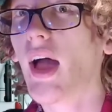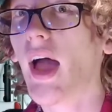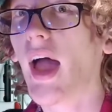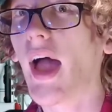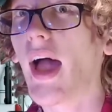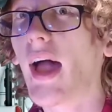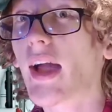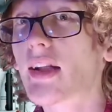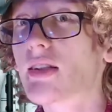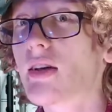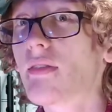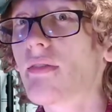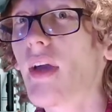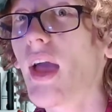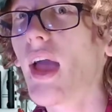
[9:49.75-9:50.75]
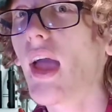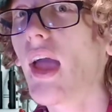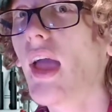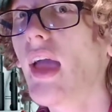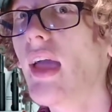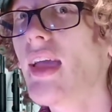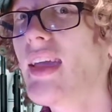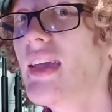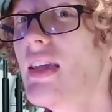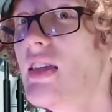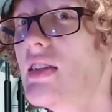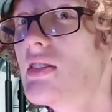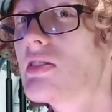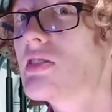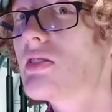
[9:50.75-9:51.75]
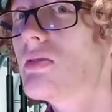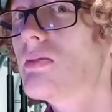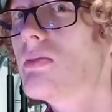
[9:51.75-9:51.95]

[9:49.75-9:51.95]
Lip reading: Activate!